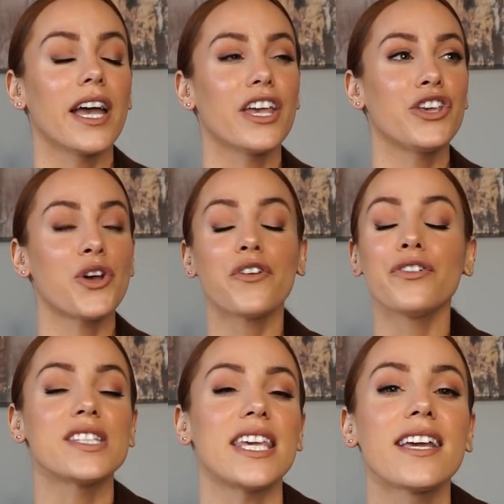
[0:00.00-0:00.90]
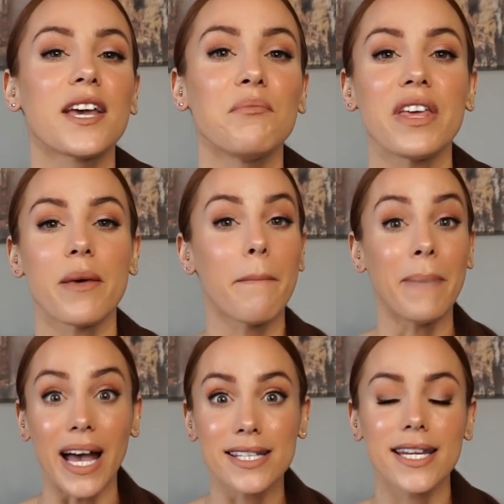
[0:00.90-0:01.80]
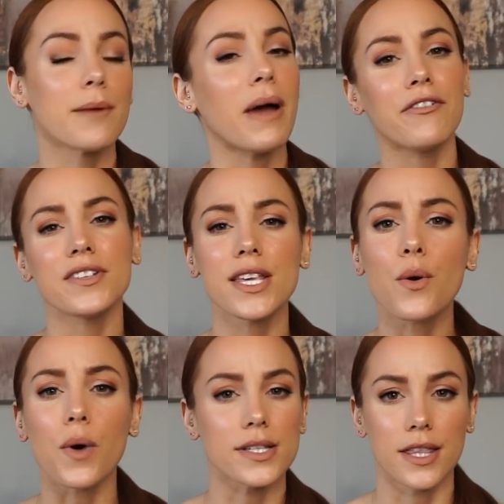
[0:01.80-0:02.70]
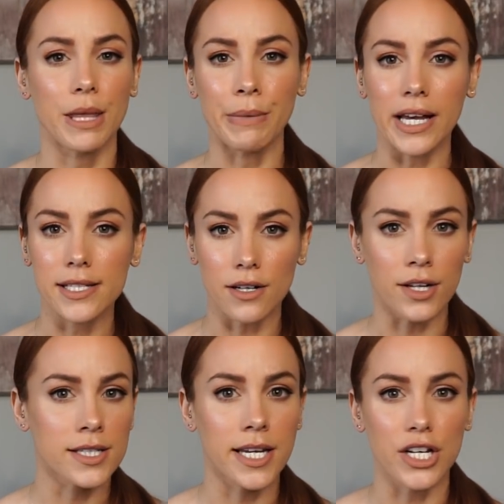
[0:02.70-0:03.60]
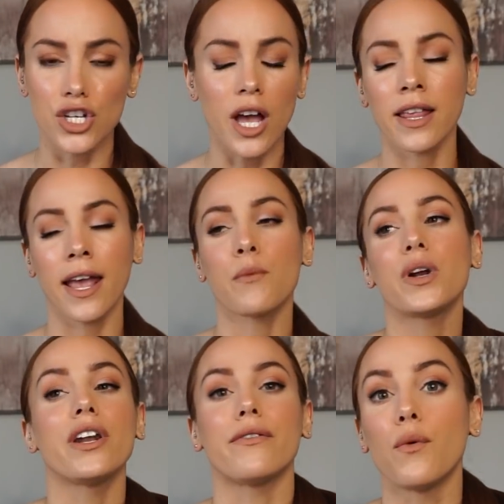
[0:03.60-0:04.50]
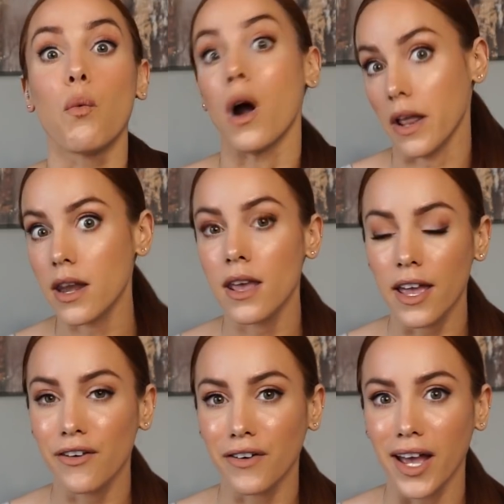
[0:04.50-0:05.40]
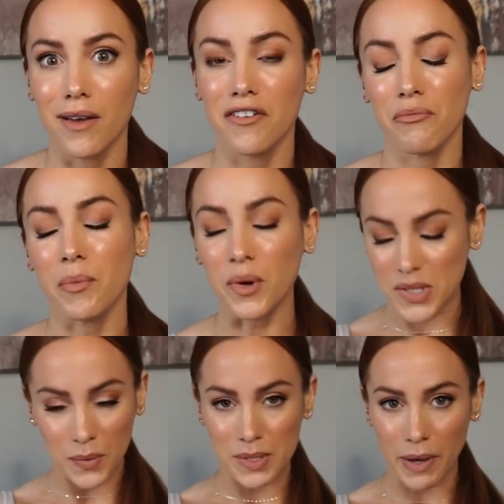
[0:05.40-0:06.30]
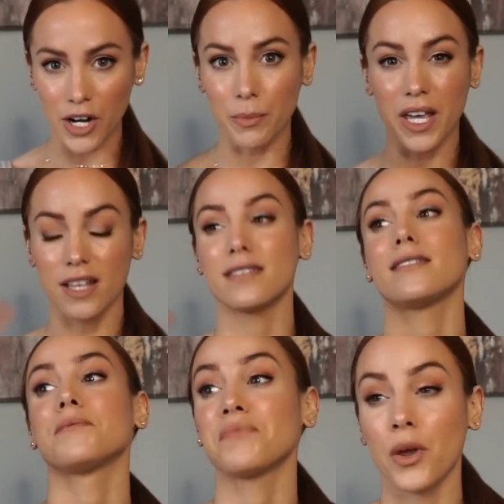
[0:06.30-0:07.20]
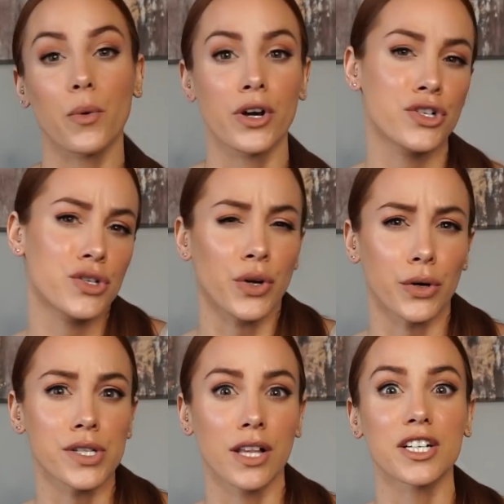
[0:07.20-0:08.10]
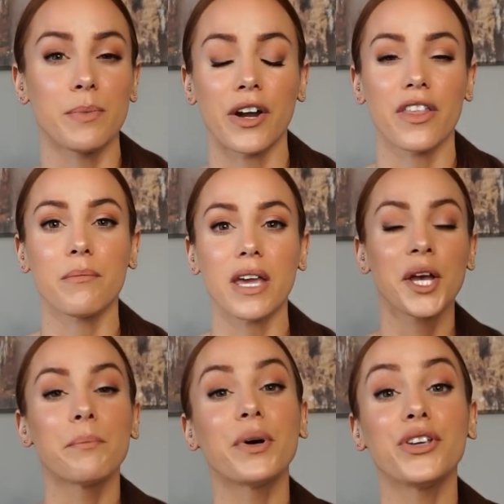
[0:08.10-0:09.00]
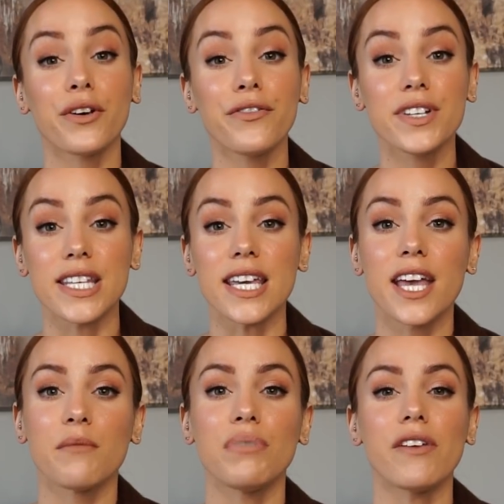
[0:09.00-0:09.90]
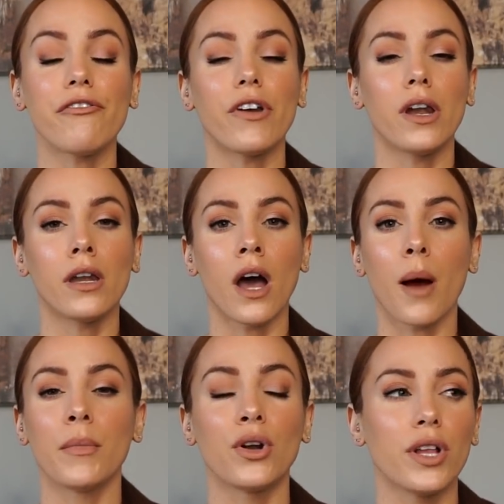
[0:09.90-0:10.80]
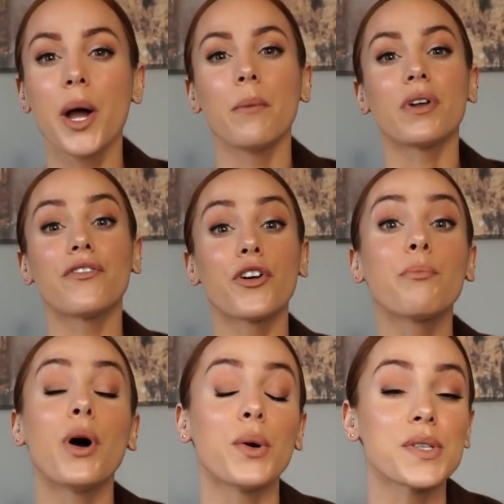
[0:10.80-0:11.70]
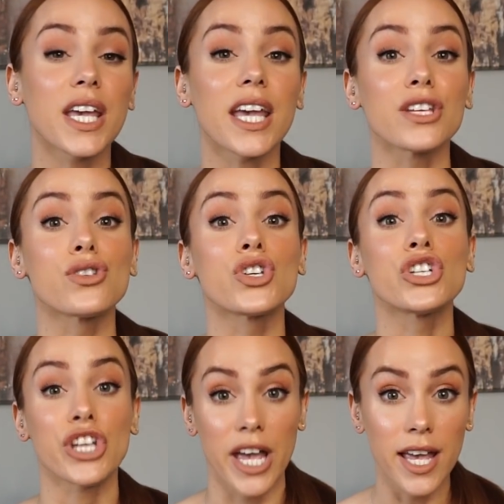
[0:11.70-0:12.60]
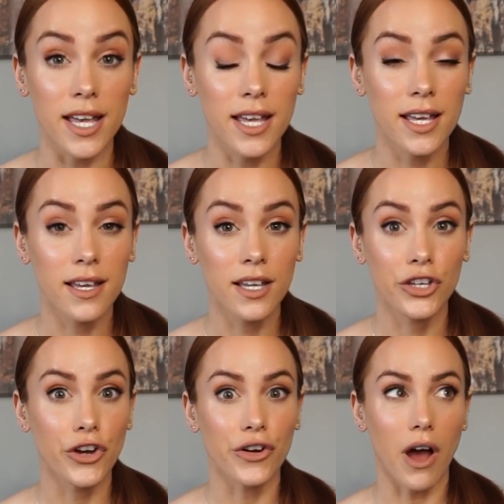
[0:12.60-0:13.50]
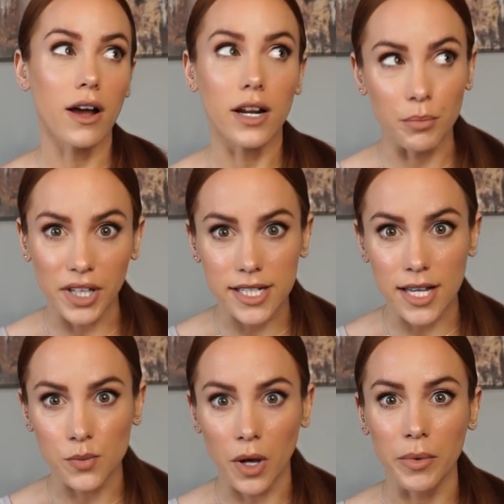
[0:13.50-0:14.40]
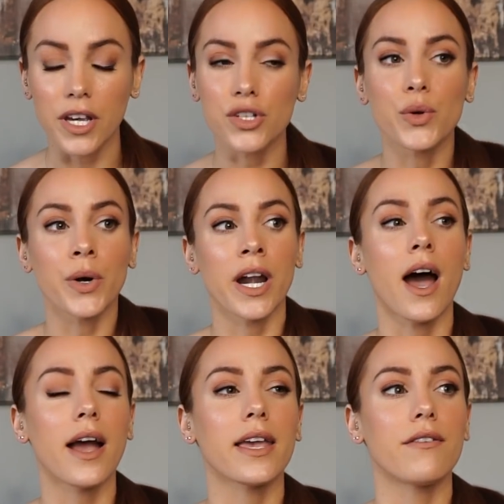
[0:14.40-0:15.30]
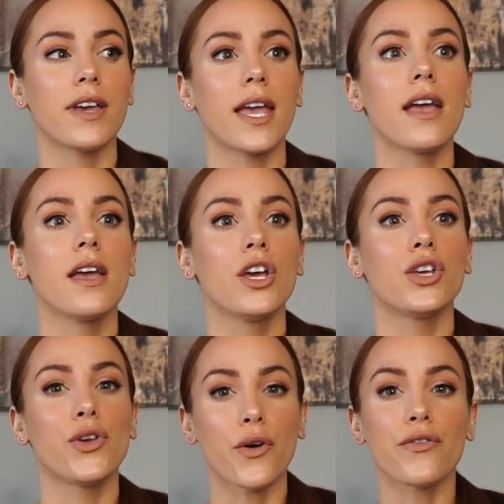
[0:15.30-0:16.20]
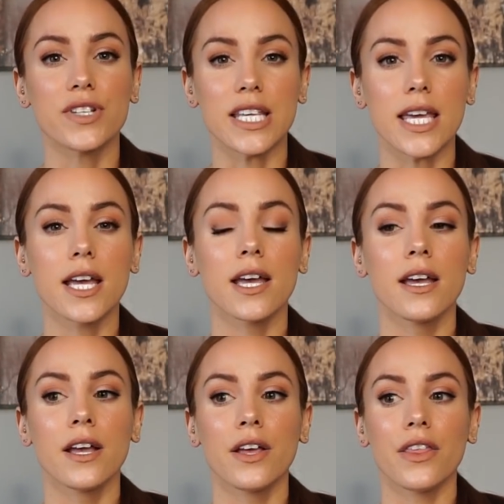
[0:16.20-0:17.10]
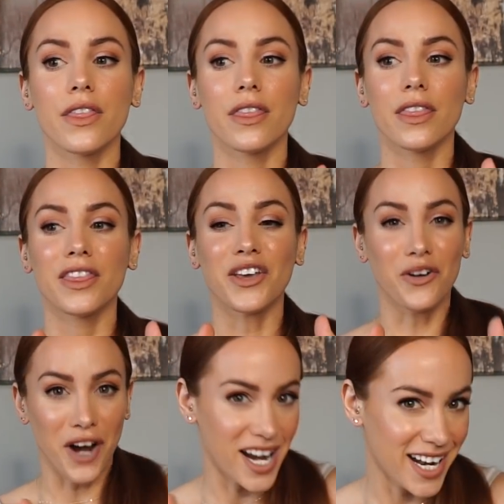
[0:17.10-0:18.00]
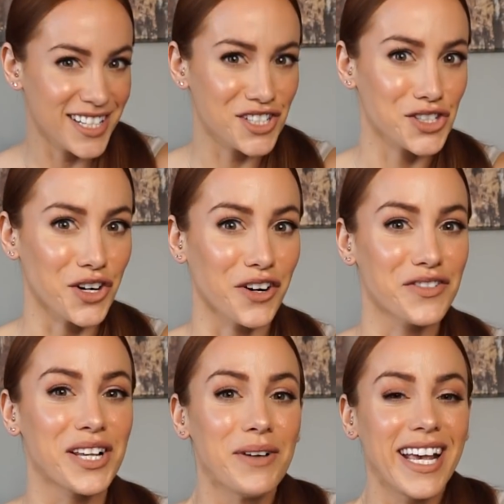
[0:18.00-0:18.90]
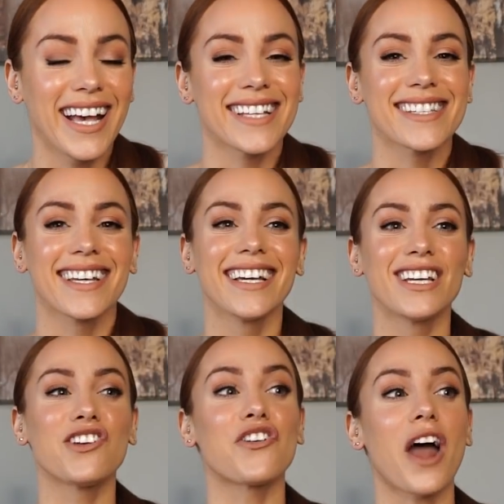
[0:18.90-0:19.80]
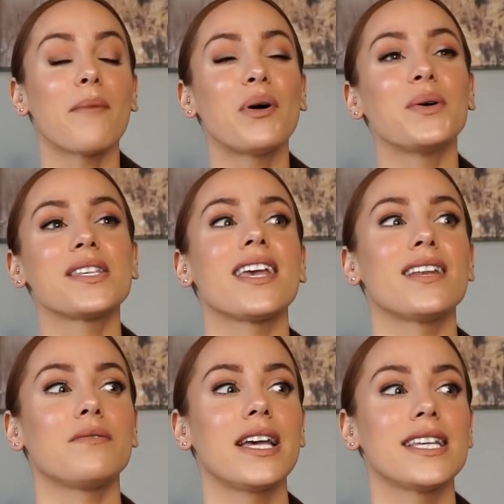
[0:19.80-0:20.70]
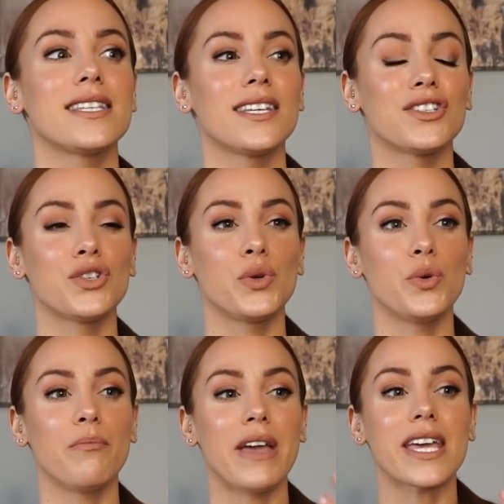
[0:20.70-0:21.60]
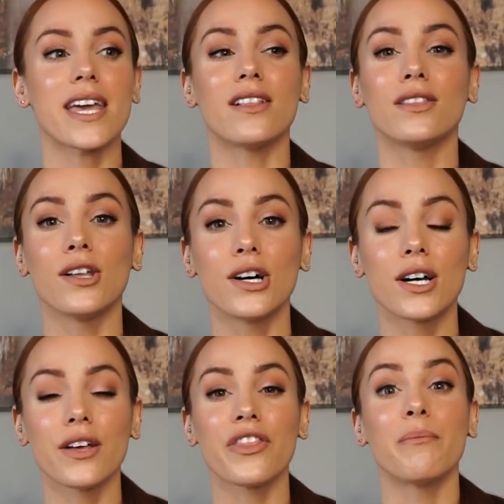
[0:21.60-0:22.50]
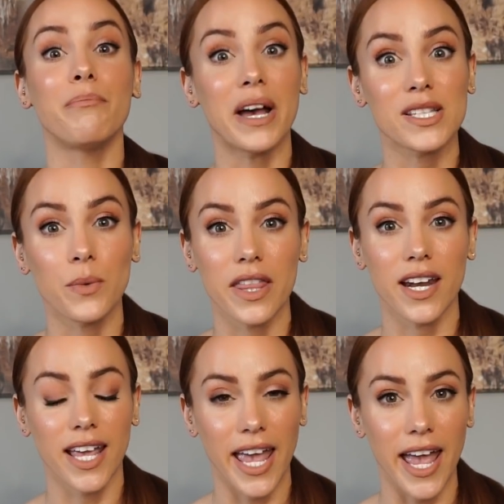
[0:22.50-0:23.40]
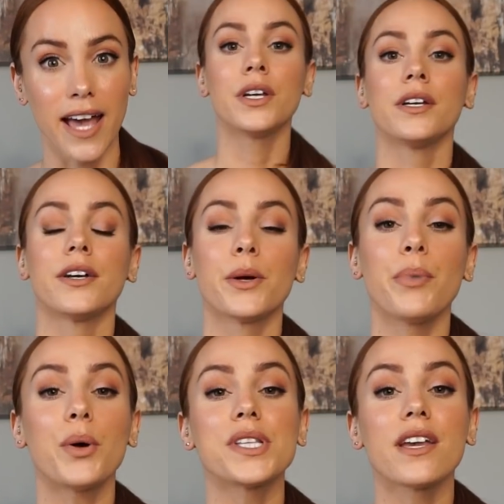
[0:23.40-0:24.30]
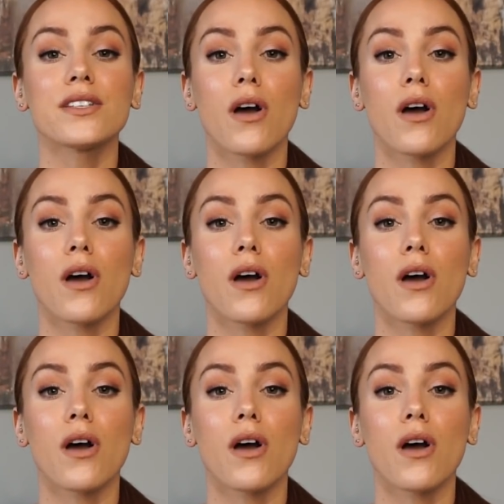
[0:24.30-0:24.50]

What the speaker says: your physique can be the best, and my physique wasn't the best on stage. Like, I wouldn't have won if my posing was better, because there were just girls that looked better than me. But your physique can be phenomenal. But if your posing is shit, you're not gonna place as well, because you are not giving your physique the credit it deserves, because you're not posing in ways to make it look the best way that it can. Posing is